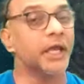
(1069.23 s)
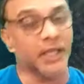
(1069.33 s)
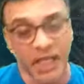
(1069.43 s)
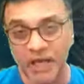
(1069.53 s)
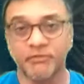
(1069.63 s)

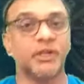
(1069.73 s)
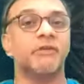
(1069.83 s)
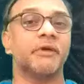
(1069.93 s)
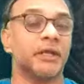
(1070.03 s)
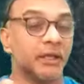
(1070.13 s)
in
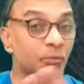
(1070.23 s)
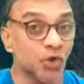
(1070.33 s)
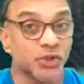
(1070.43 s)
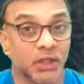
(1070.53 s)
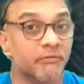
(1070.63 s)
every way,
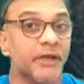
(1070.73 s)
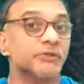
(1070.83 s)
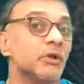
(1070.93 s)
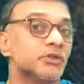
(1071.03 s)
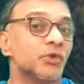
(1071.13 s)
emotional
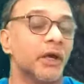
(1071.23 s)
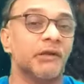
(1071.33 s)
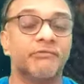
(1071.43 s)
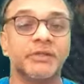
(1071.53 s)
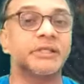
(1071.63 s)
ways also
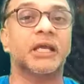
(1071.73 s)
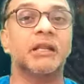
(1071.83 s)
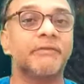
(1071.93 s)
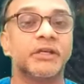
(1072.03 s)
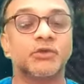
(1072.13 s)
and
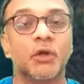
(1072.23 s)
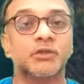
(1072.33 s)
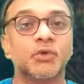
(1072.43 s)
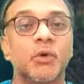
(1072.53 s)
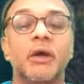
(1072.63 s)
physical ways
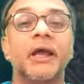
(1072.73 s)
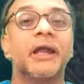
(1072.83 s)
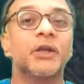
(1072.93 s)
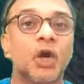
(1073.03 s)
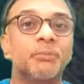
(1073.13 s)
also.
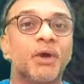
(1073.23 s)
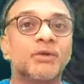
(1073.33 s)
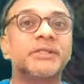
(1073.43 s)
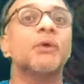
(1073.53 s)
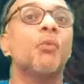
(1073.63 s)
Not
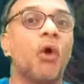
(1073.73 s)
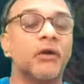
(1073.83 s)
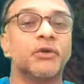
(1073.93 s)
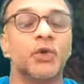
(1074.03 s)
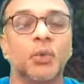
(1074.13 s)
because they
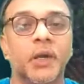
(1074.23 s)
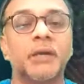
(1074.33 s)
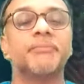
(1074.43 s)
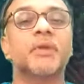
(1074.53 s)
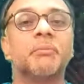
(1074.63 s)
want to do
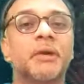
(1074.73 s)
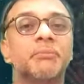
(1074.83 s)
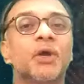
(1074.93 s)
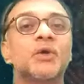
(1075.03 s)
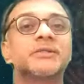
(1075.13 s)
it,
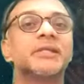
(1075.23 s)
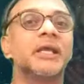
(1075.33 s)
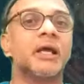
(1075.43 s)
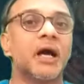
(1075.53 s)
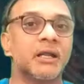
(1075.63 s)
but because
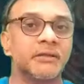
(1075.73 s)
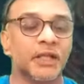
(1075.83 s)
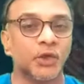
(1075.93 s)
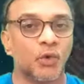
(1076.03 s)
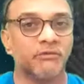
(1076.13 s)

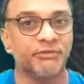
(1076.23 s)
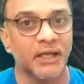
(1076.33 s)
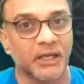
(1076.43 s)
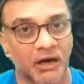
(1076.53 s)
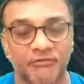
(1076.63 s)
they don't
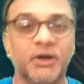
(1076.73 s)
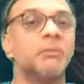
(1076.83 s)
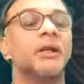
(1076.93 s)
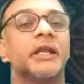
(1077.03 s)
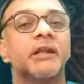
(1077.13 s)
feel
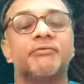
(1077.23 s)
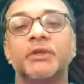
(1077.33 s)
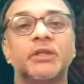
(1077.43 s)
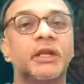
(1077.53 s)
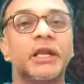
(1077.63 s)
comfortable enough
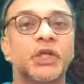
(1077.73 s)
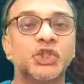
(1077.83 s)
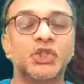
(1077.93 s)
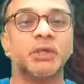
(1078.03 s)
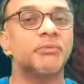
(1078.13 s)
in the
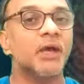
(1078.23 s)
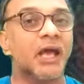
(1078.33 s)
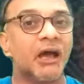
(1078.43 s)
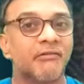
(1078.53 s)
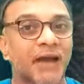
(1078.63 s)
relationship,
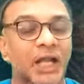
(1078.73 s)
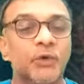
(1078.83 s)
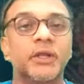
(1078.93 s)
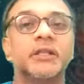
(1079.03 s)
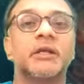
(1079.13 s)

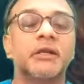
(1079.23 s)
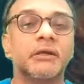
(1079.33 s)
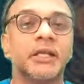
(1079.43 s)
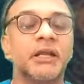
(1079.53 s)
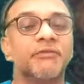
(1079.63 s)
valued in
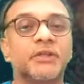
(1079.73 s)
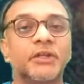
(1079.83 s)
the enough